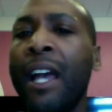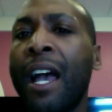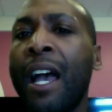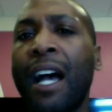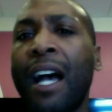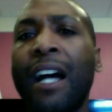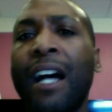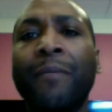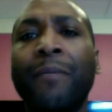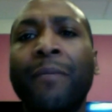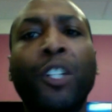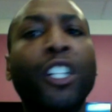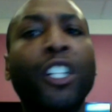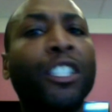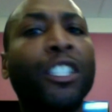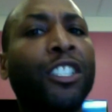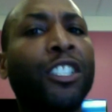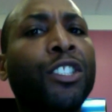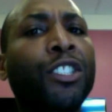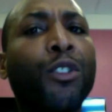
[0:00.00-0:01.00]
I'm going to
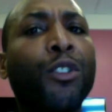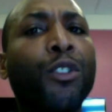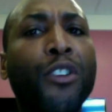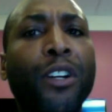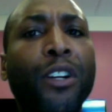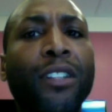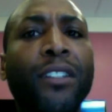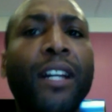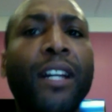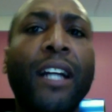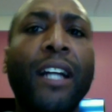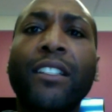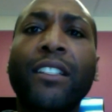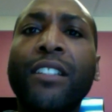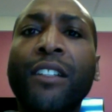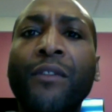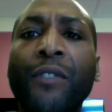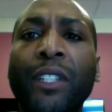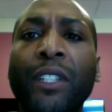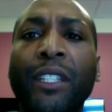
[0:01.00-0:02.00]
show you a lot of
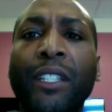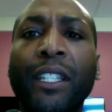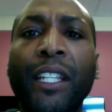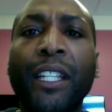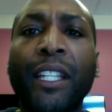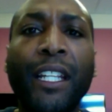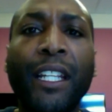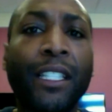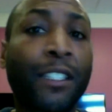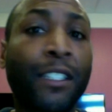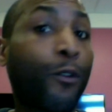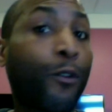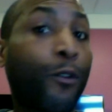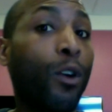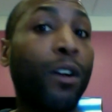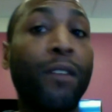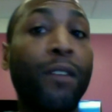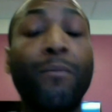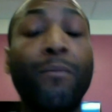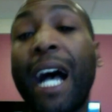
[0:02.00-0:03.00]
different things
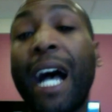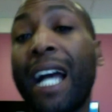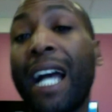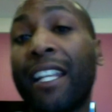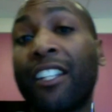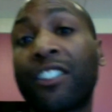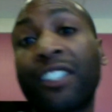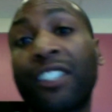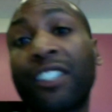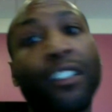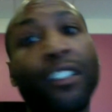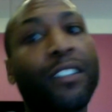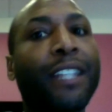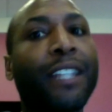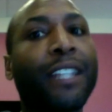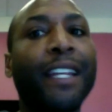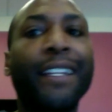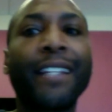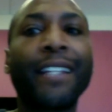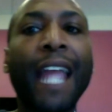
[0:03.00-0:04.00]
for buyers, sellers,
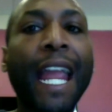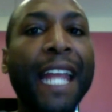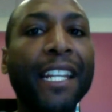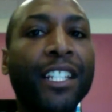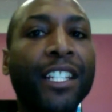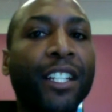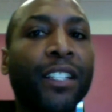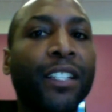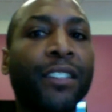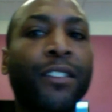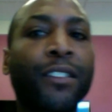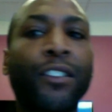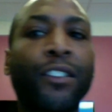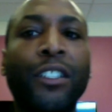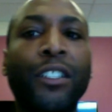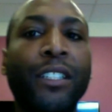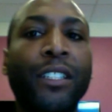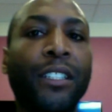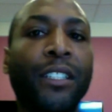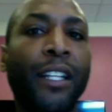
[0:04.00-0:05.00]
and agents on
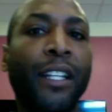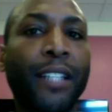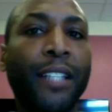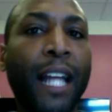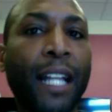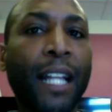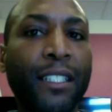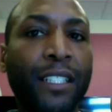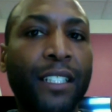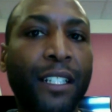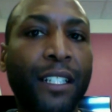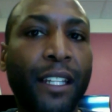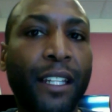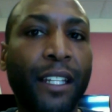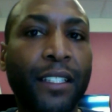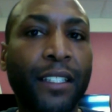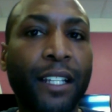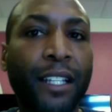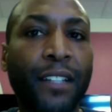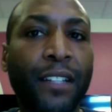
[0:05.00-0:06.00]
the technology
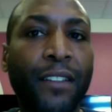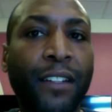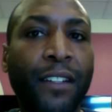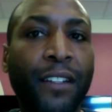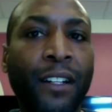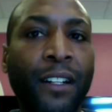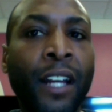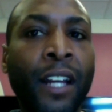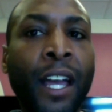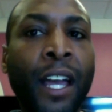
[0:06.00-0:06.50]
that's out there.